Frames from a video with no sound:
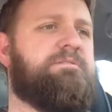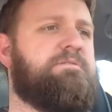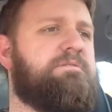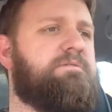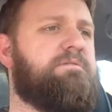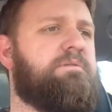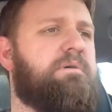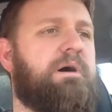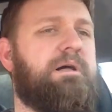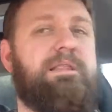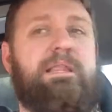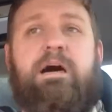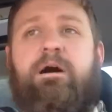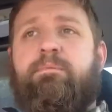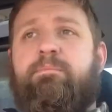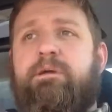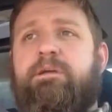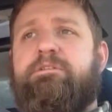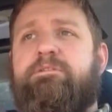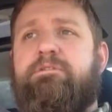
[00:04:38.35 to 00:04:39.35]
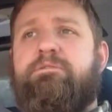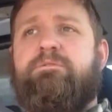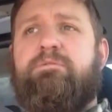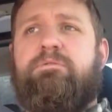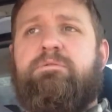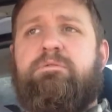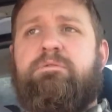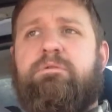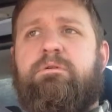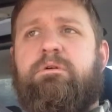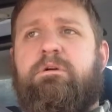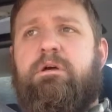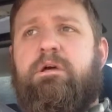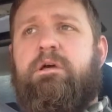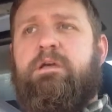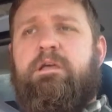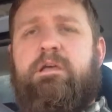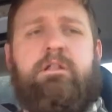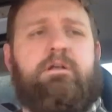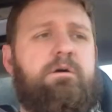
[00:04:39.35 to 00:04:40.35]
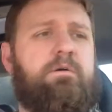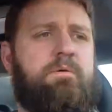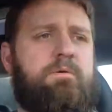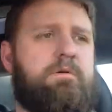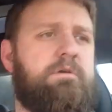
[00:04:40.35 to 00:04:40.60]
to allow me to, you know,